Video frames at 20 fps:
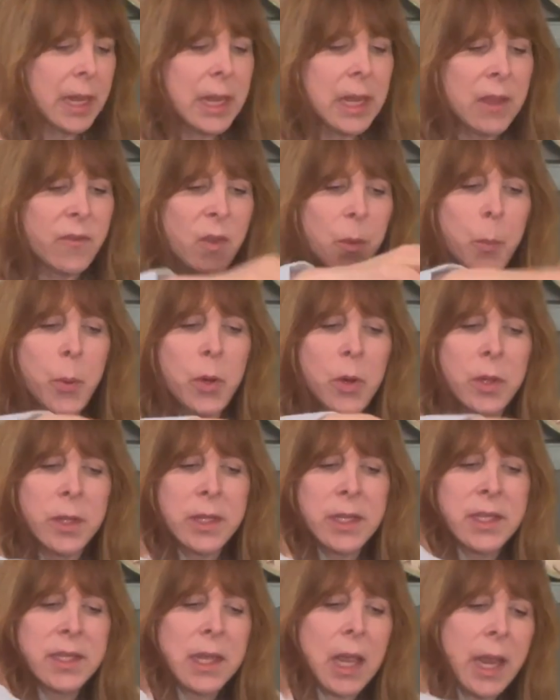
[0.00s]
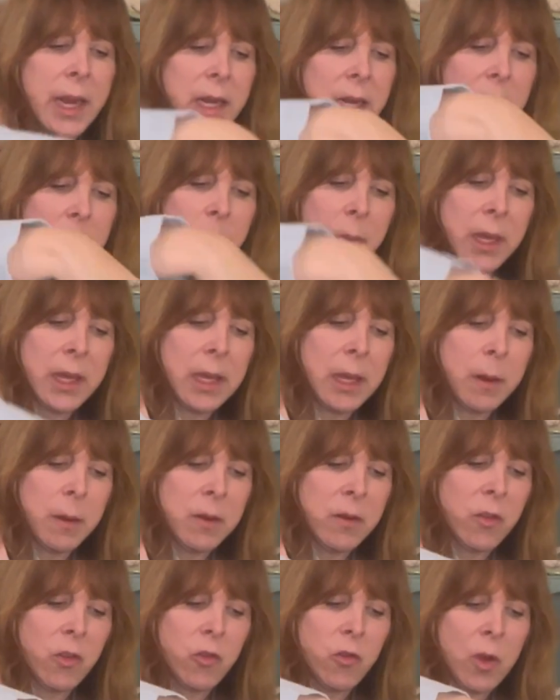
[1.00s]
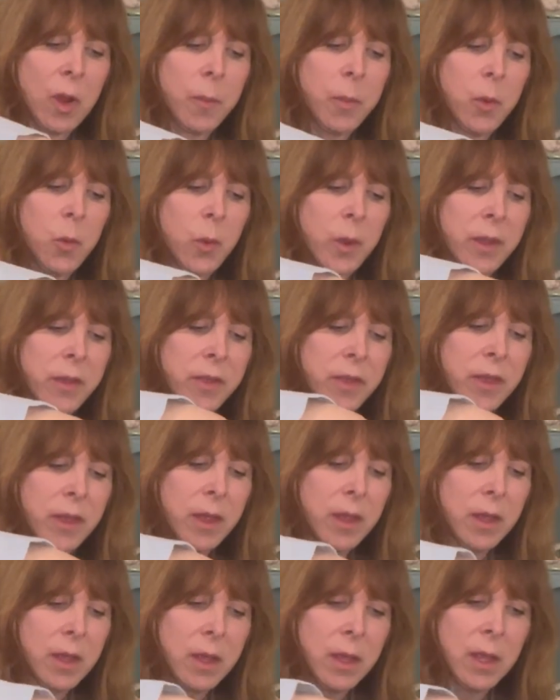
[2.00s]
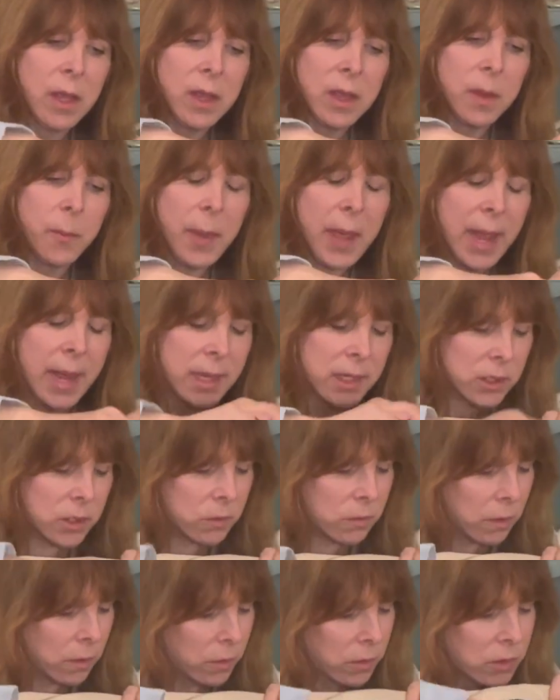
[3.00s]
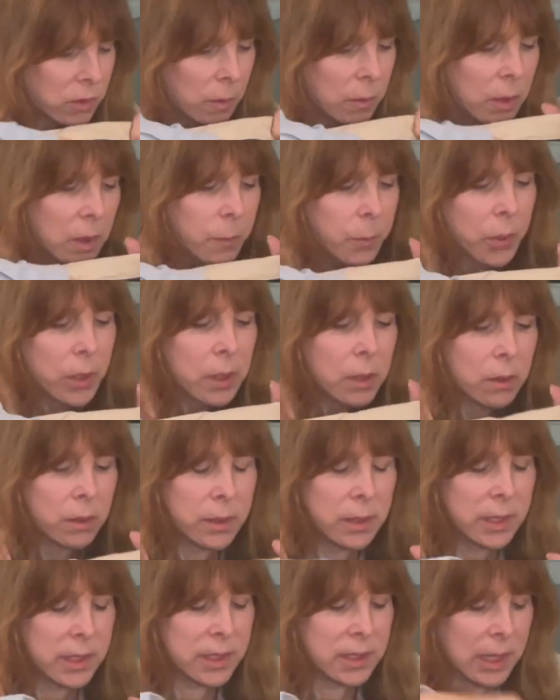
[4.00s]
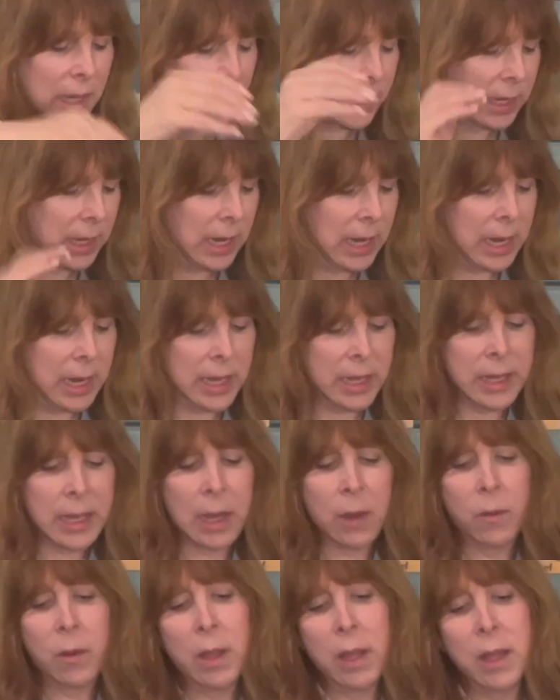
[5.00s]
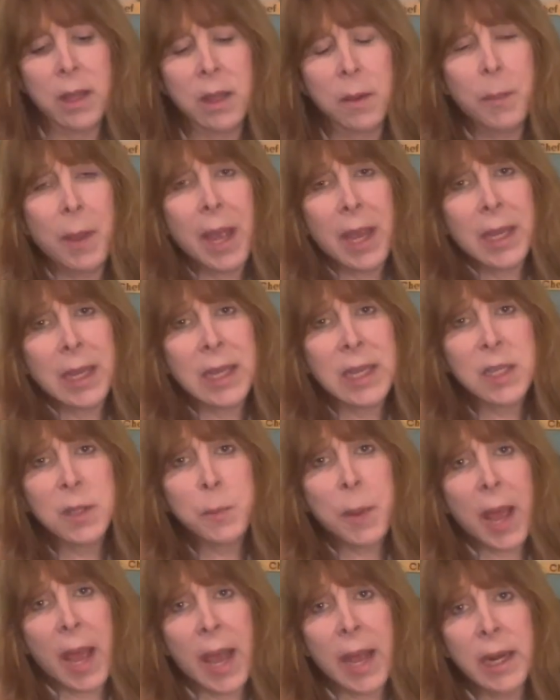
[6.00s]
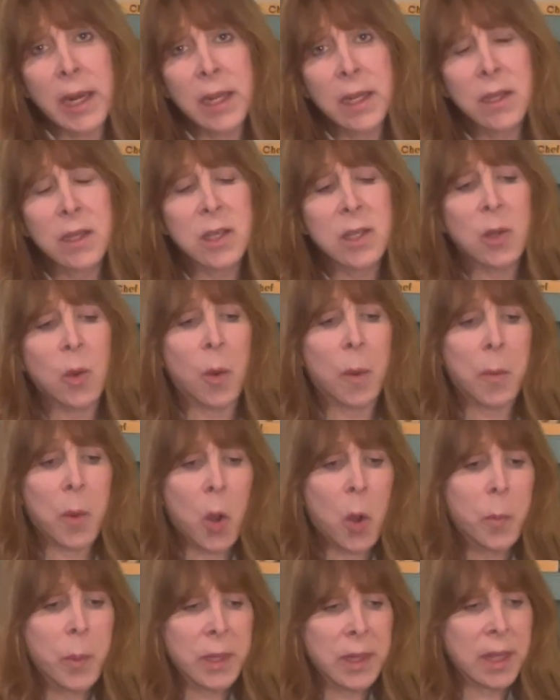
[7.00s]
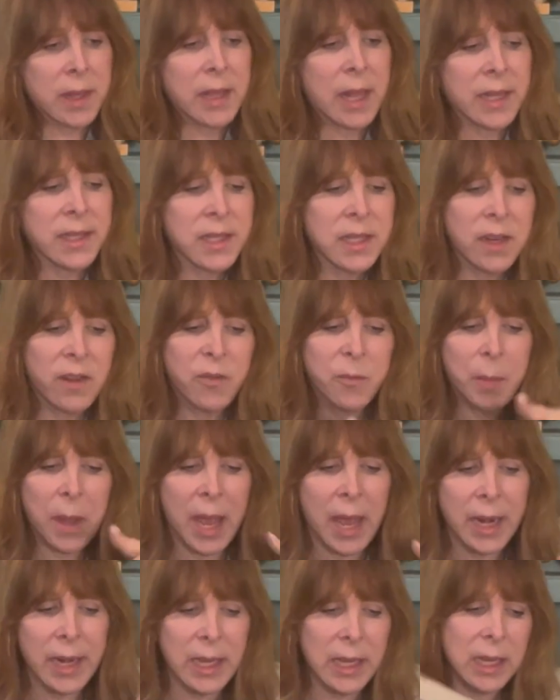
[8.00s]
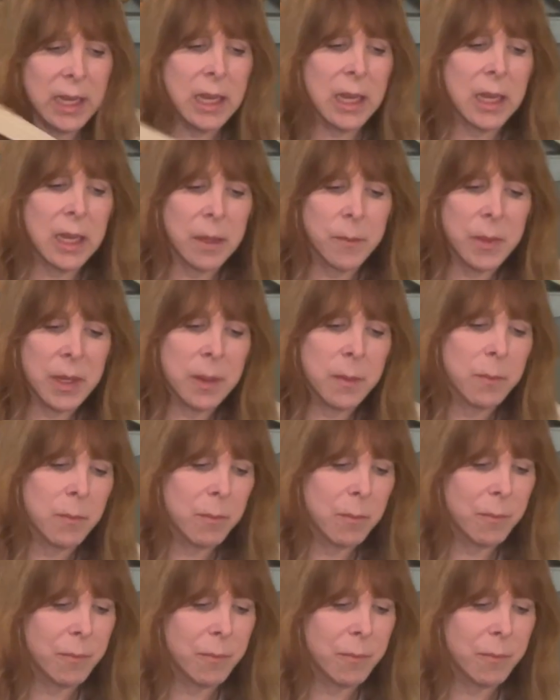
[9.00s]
If I put it on this side, it might get into trouble with the pass-through. So I'm gonna put it on this side. Now, the bag is padded, so I'm hoping that that's enough padding. I mean,